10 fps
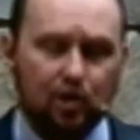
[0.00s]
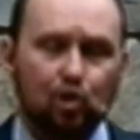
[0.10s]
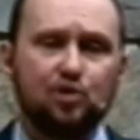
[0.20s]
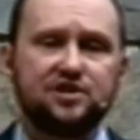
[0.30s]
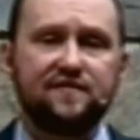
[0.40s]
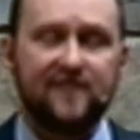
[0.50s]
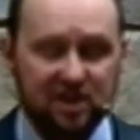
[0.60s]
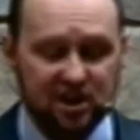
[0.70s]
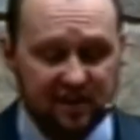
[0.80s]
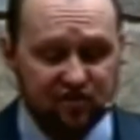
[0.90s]

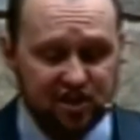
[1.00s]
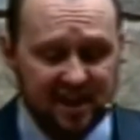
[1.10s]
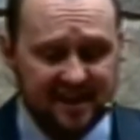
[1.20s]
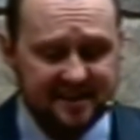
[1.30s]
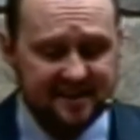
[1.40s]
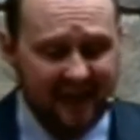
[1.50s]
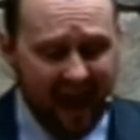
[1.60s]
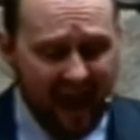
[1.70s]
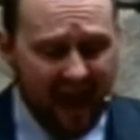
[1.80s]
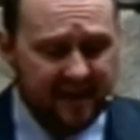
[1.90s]
crucifixion of Jesus
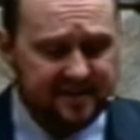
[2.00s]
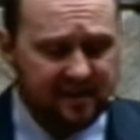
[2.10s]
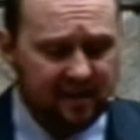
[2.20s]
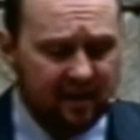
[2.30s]
as